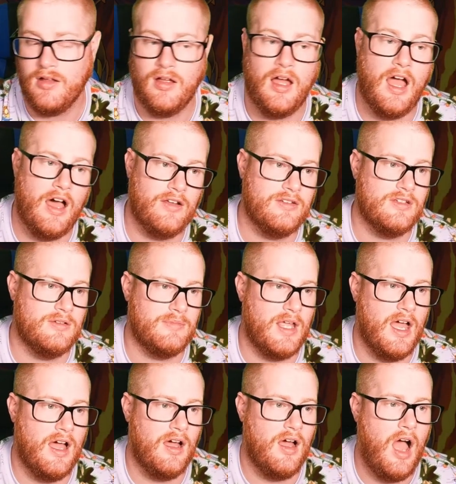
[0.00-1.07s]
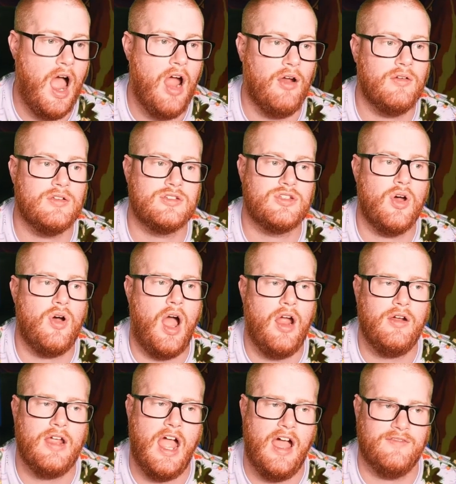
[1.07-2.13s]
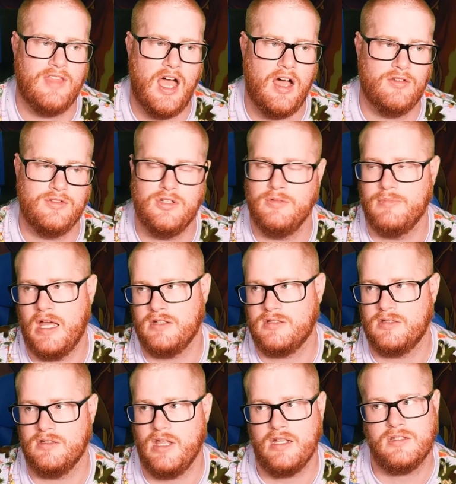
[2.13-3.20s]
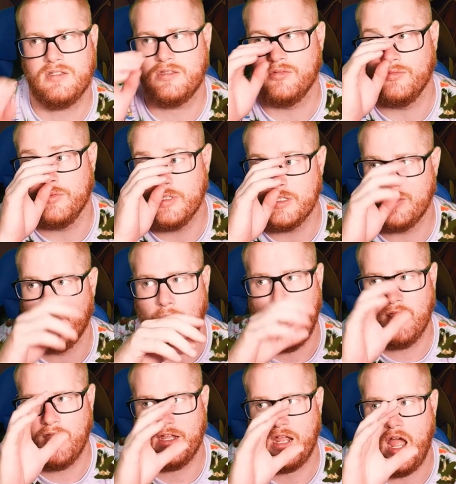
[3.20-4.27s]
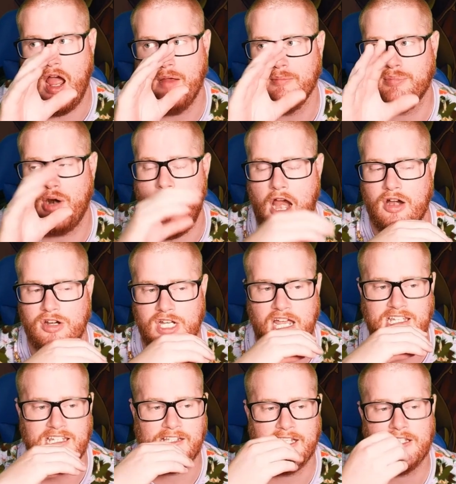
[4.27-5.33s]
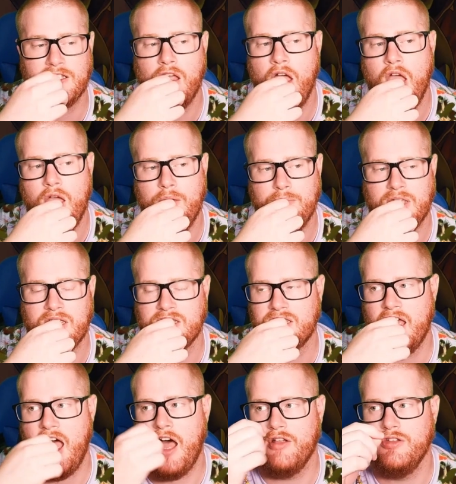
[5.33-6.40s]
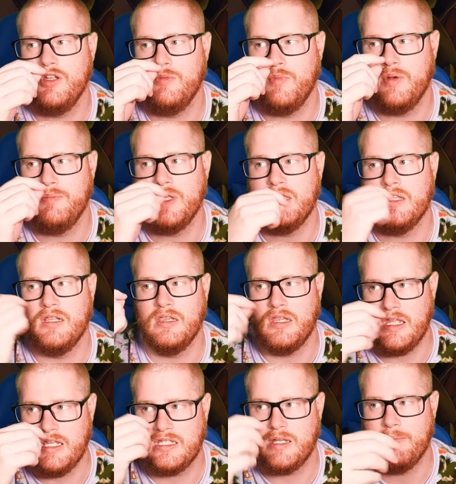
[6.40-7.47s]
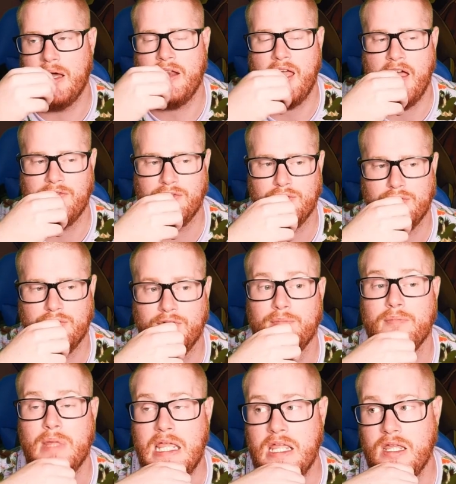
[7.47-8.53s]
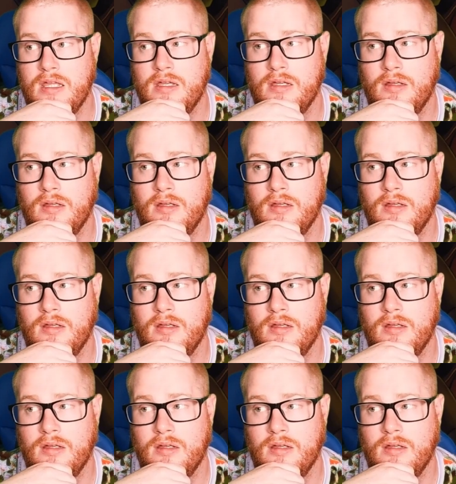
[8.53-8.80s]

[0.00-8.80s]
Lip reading: Houndoom, yeah. So I already have the Houndoom. That's the reason why like I'm prioritizing this, because the Houndoom would be the least amount of effort for me.